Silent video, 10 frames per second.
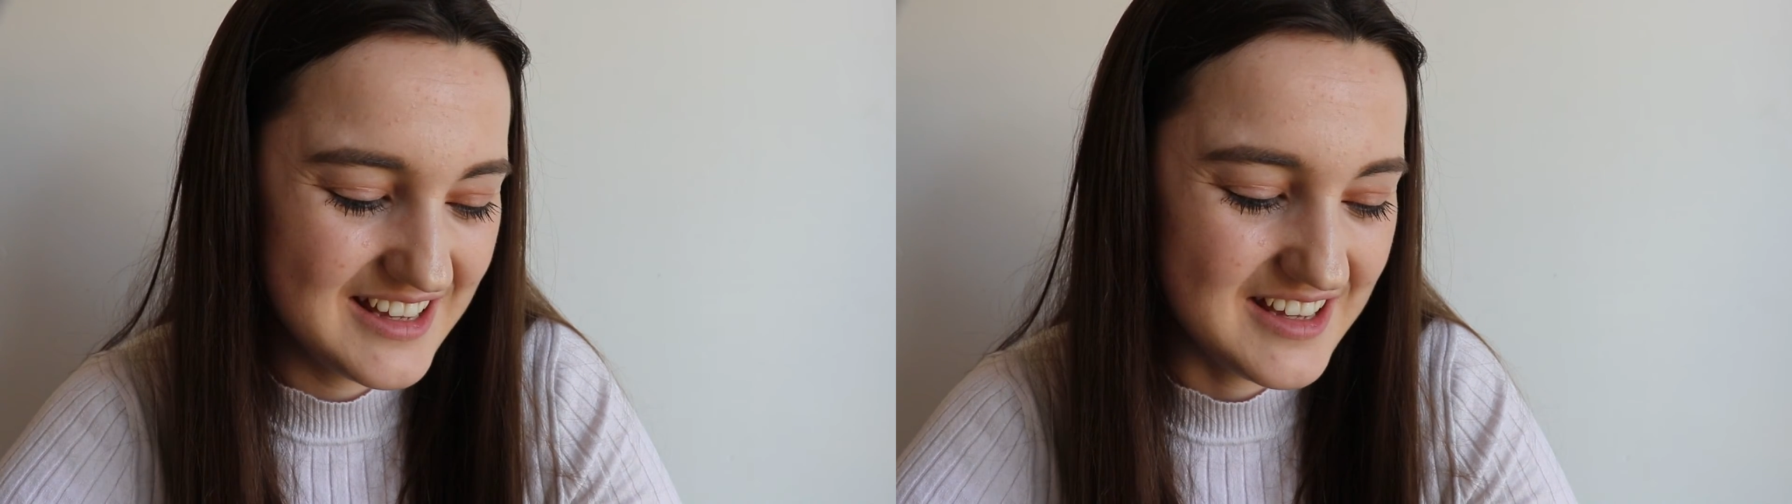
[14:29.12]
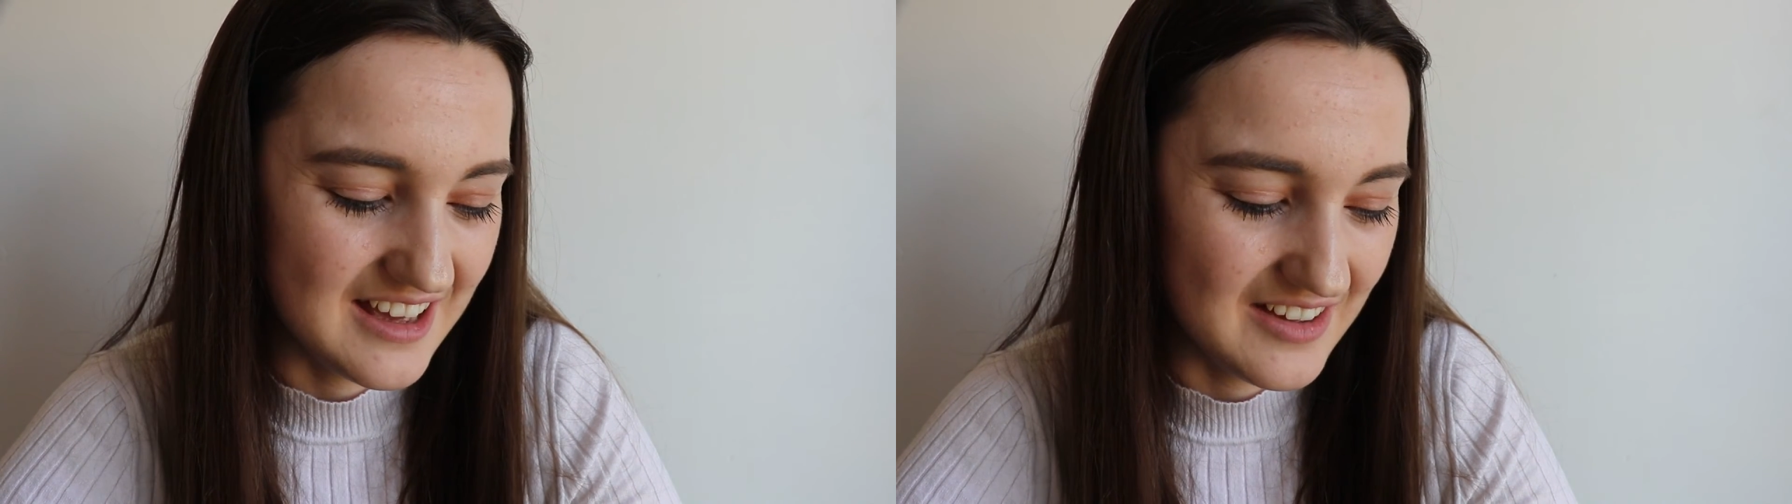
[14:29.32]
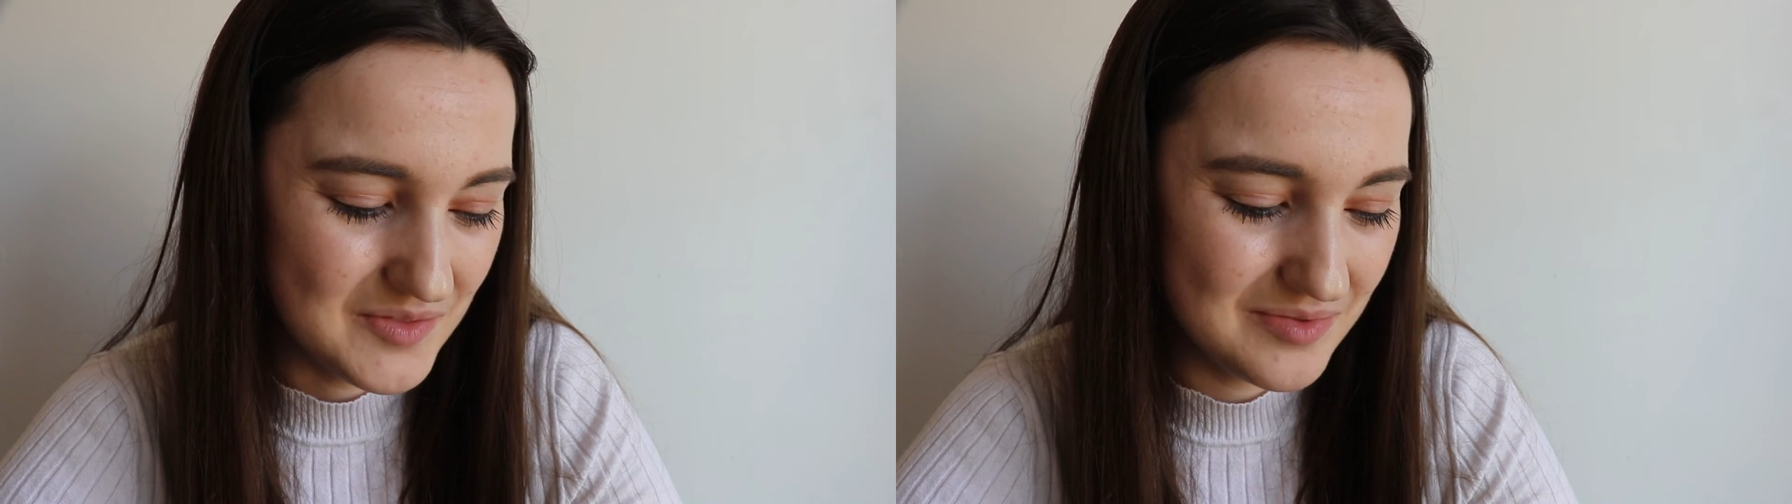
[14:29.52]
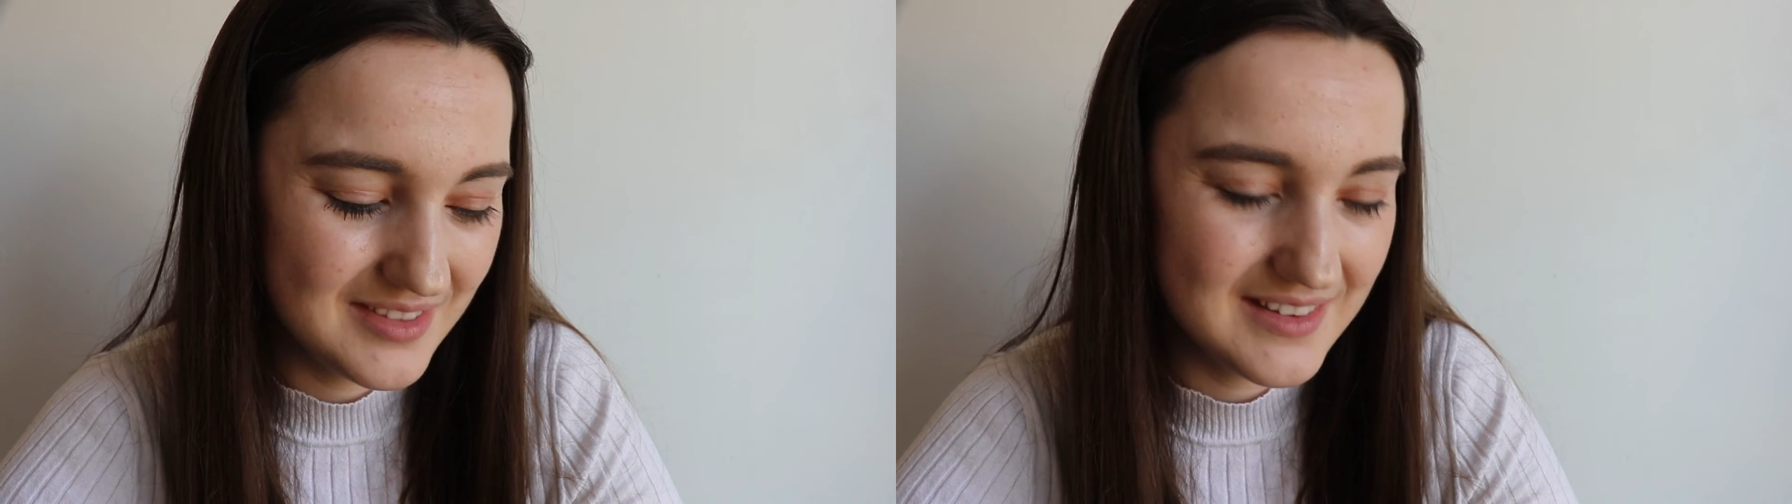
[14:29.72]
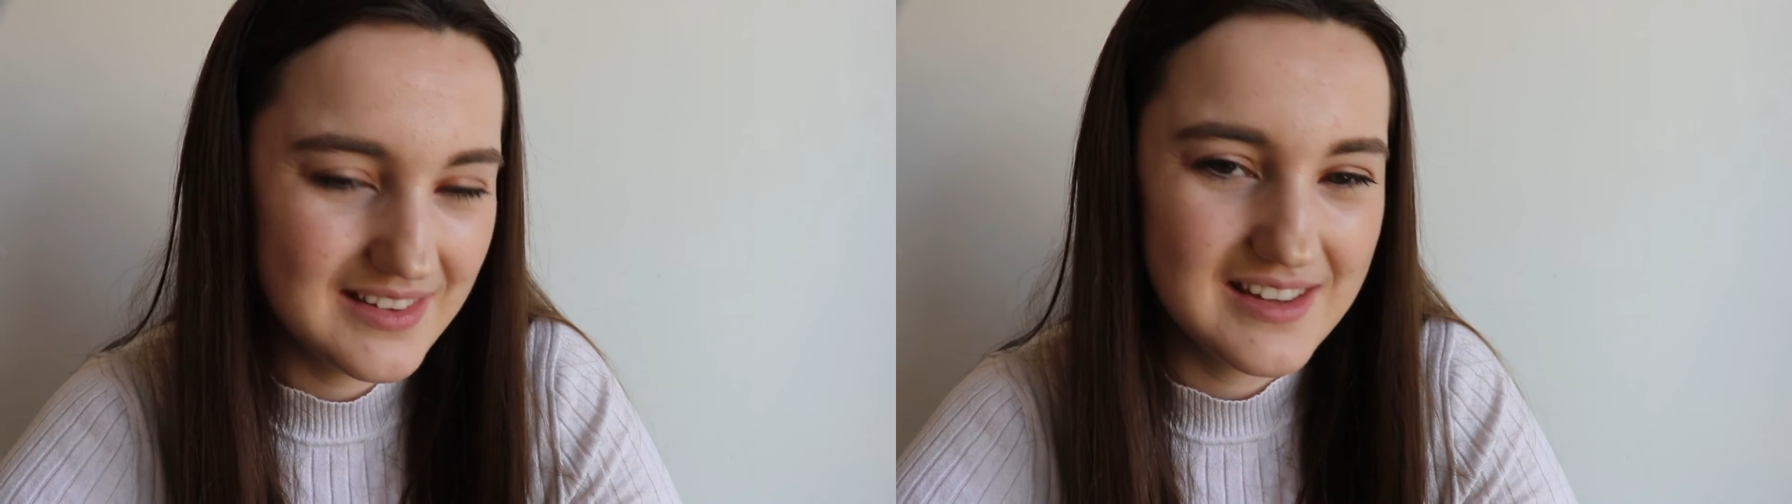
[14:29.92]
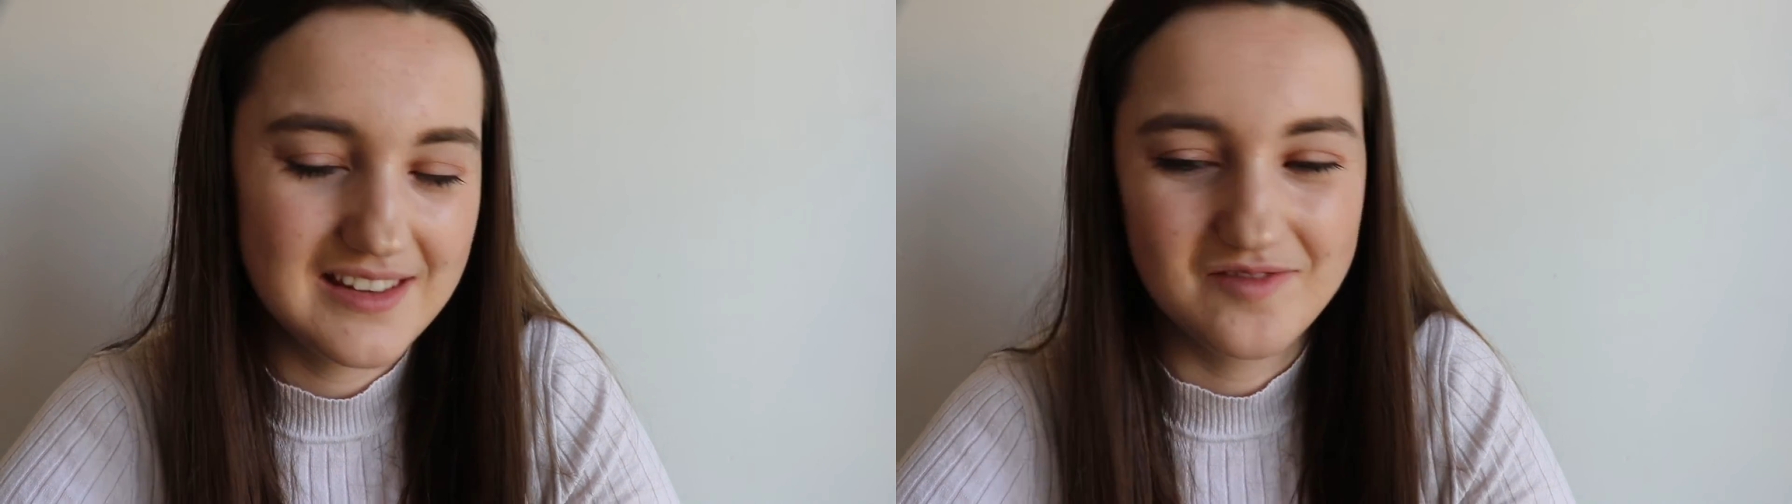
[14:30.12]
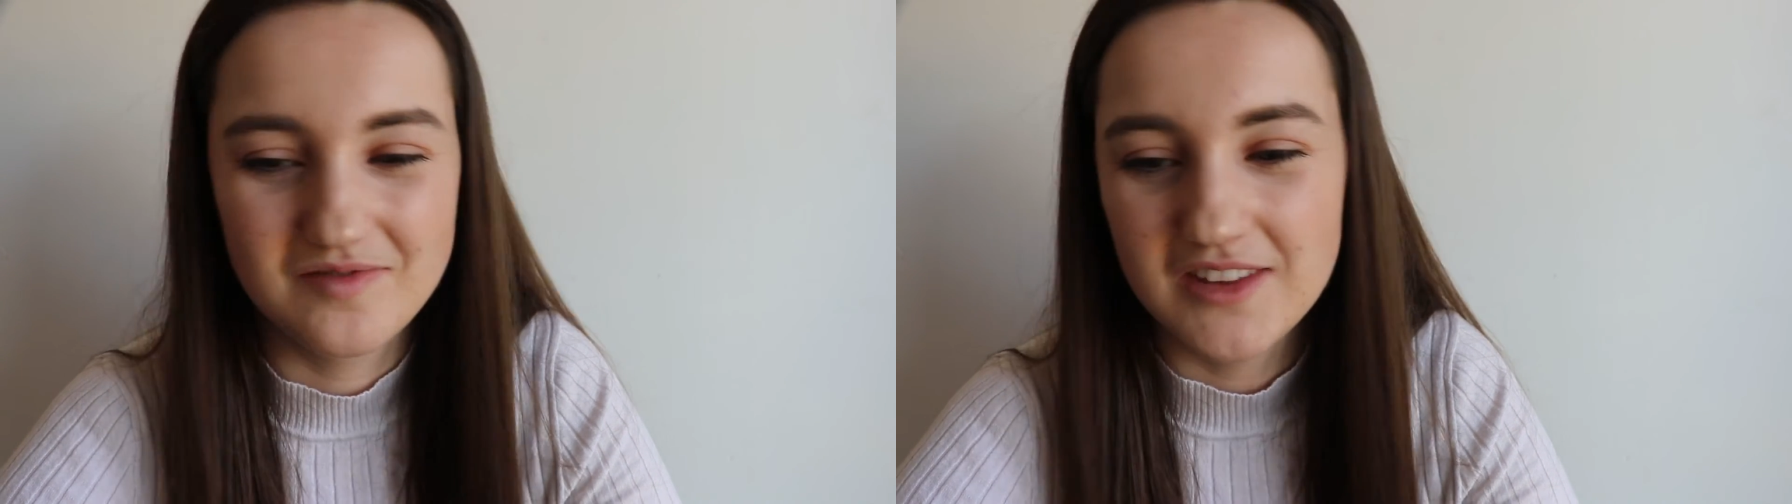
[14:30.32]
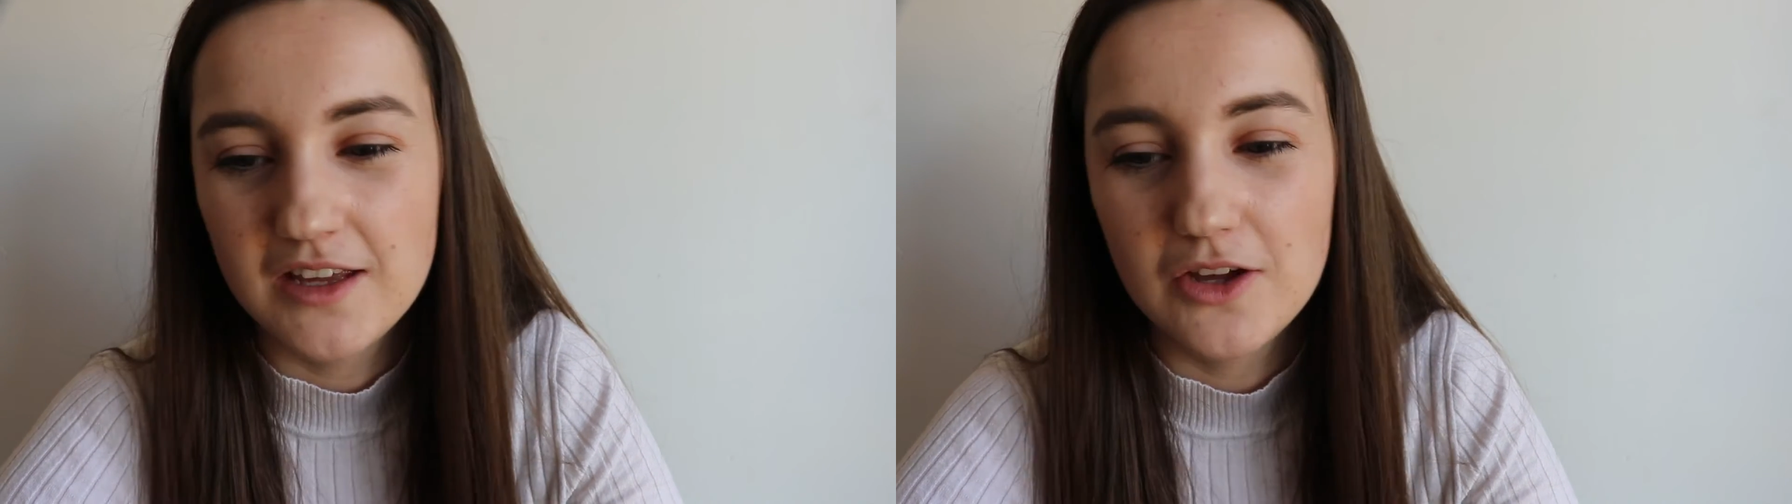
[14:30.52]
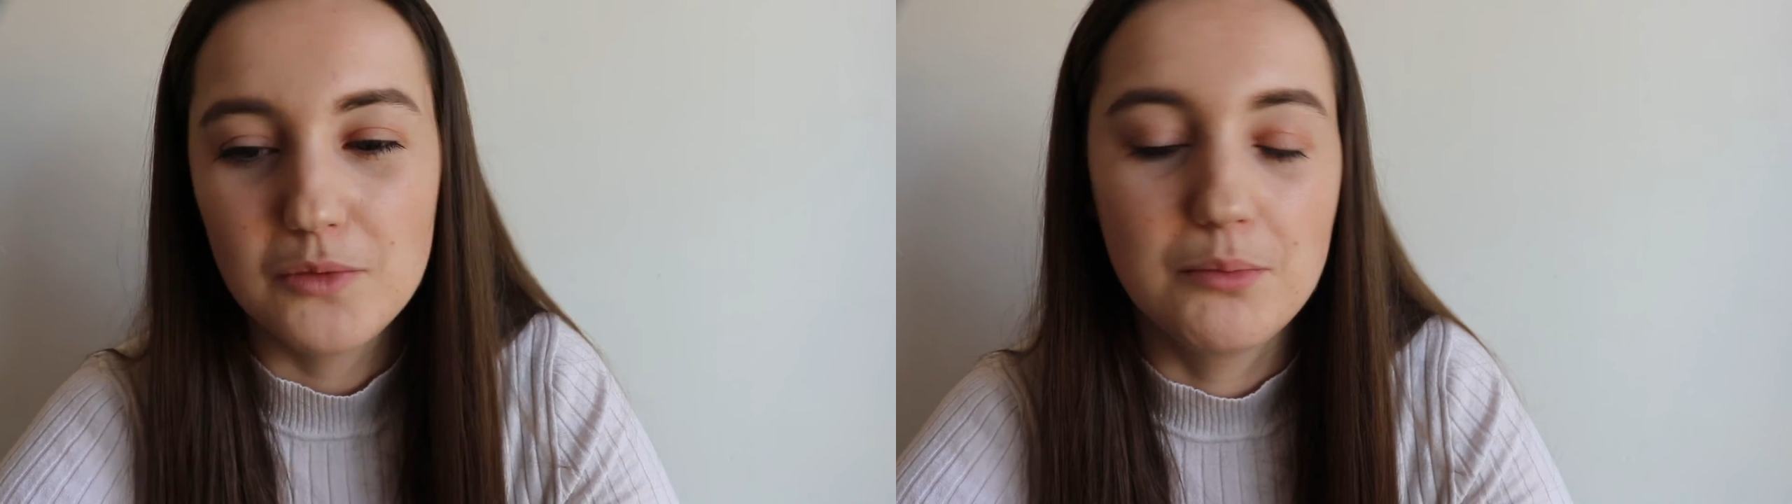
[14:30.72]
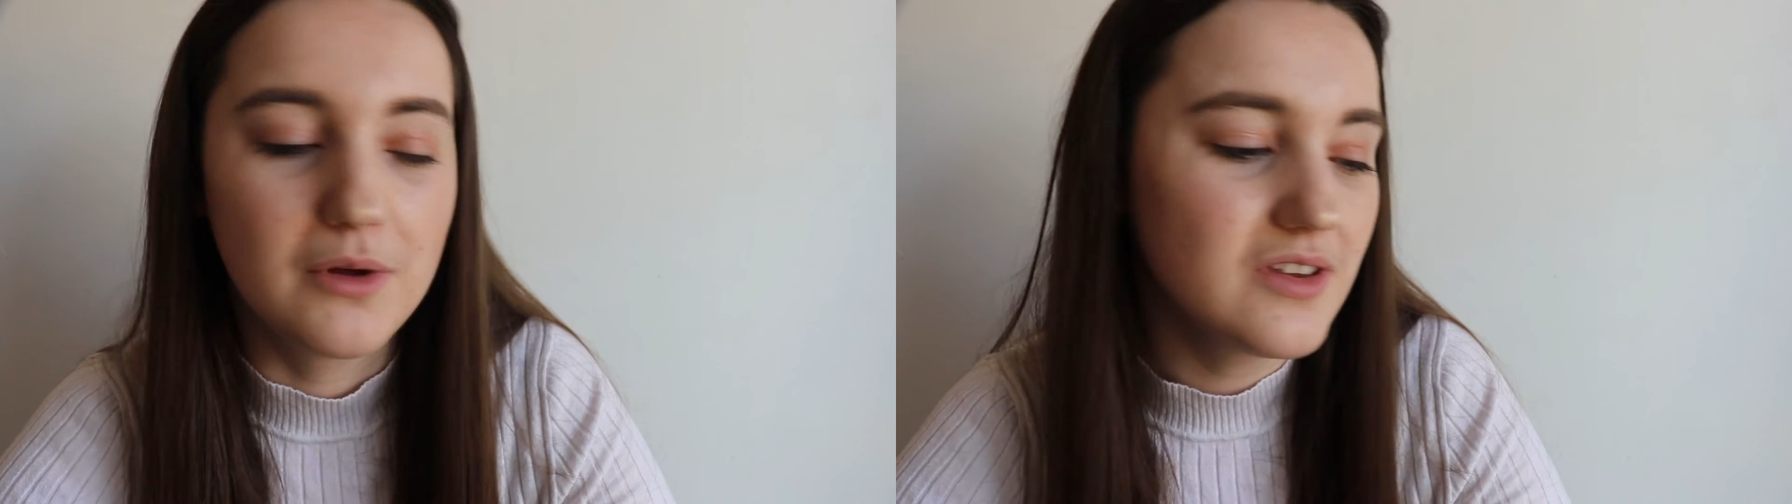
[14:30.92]
Yeah,
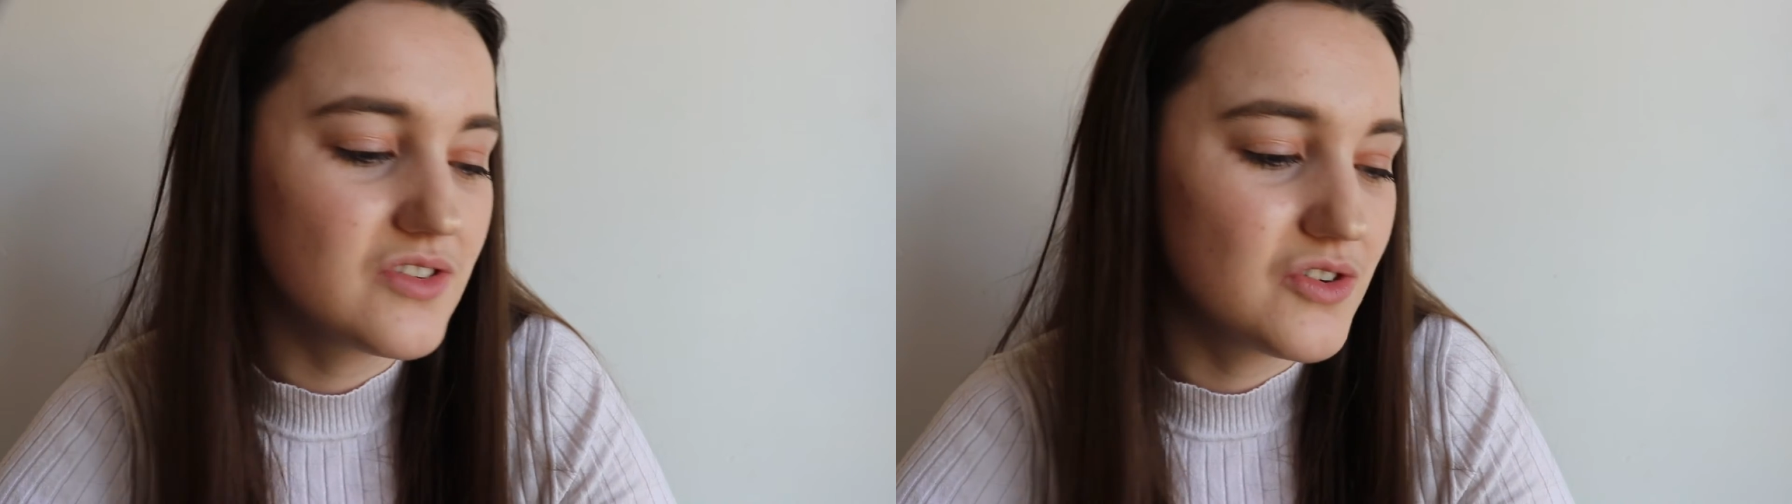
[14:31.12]
most